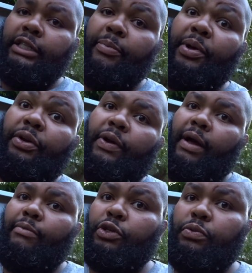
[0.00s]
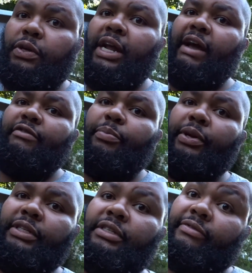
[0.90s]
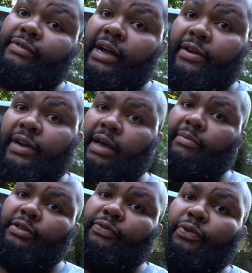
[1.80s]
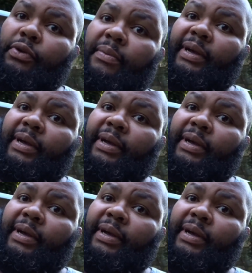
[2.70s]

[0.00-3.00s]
depending on how much wood I have to put into the fire and how much food